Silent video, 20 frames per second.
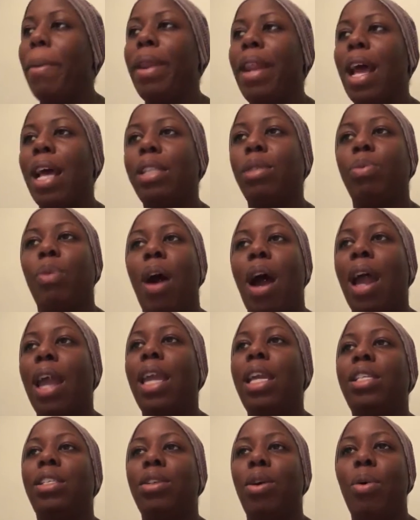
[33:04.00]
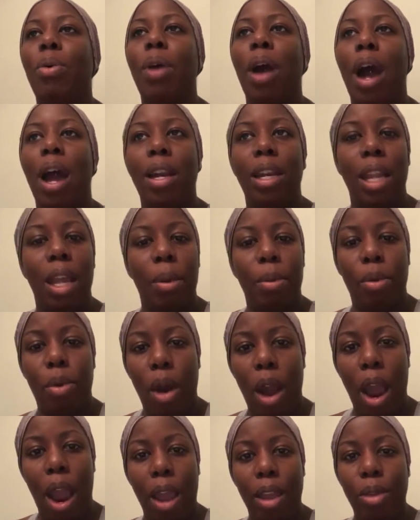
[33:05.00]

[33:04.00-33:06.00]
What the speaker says: that's why he's so goddamn quiet.